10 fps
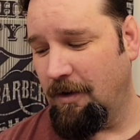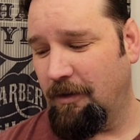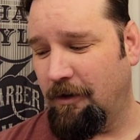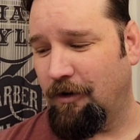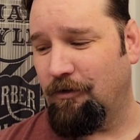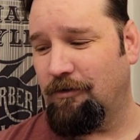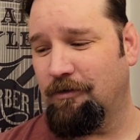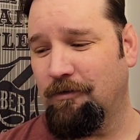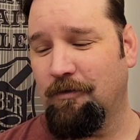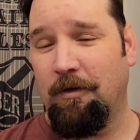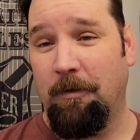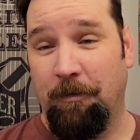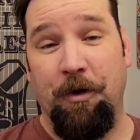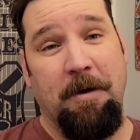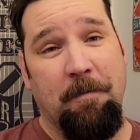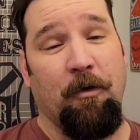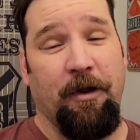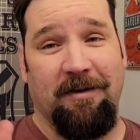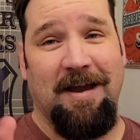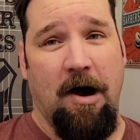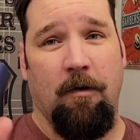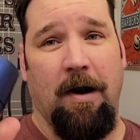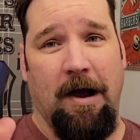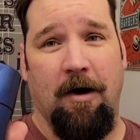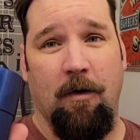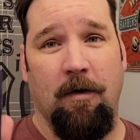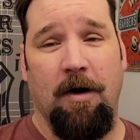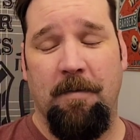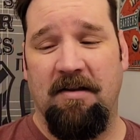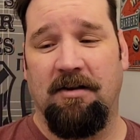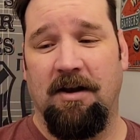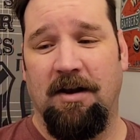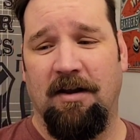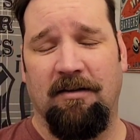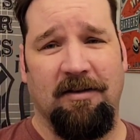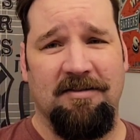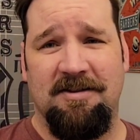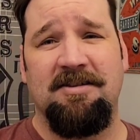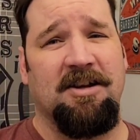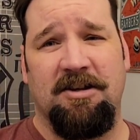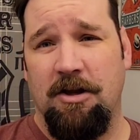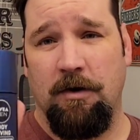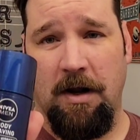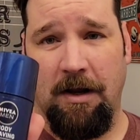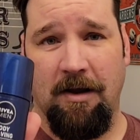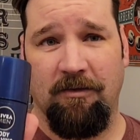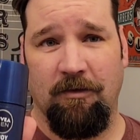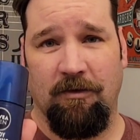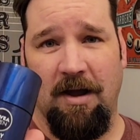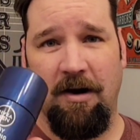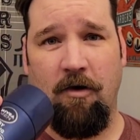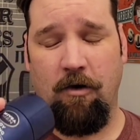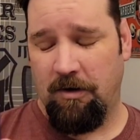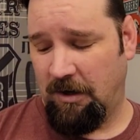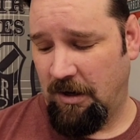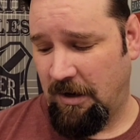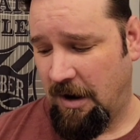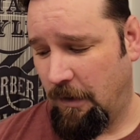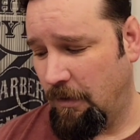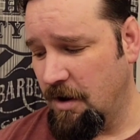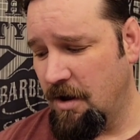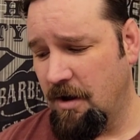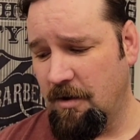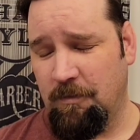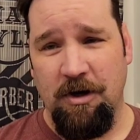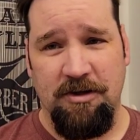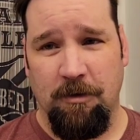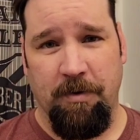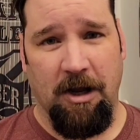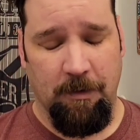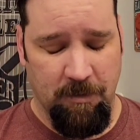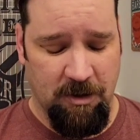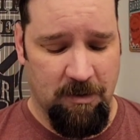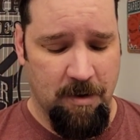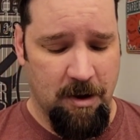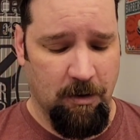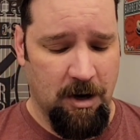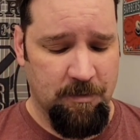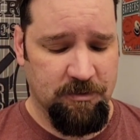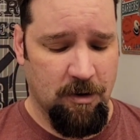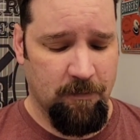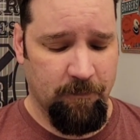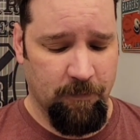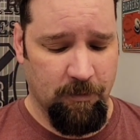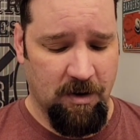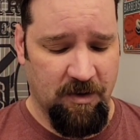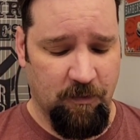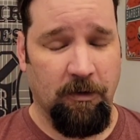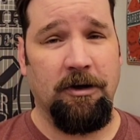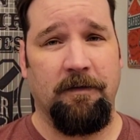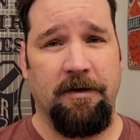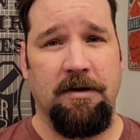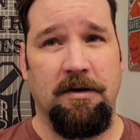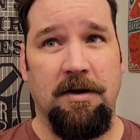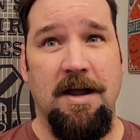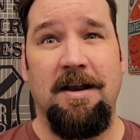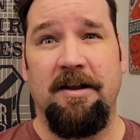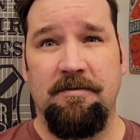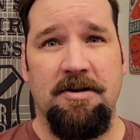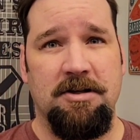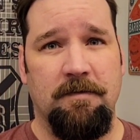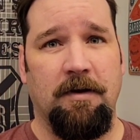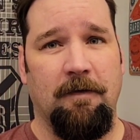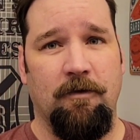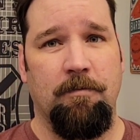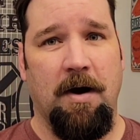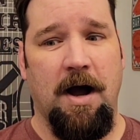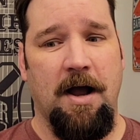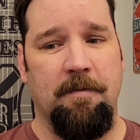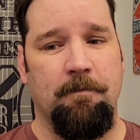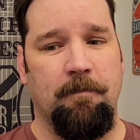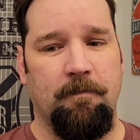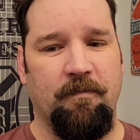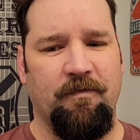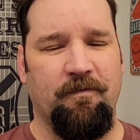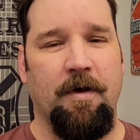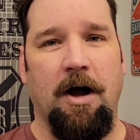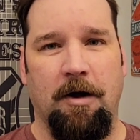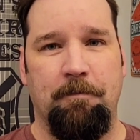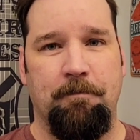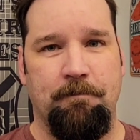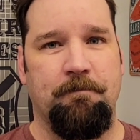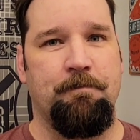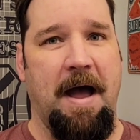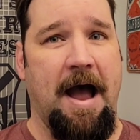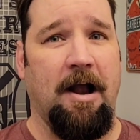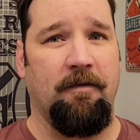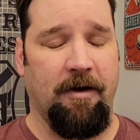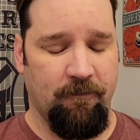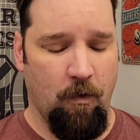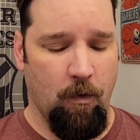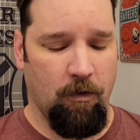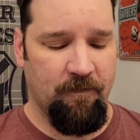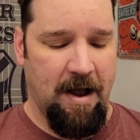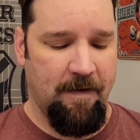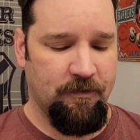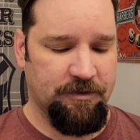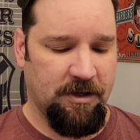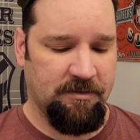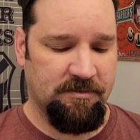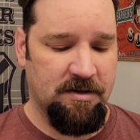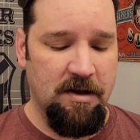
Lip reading: There's the people that tout how amazing it is. It's discontinued, I guess, so it's kind of hard to get now. And you can still pick it up on eBay or Amazon for, I think, relatively inexpensive if you buy a pack of like 4 or 5 or 6.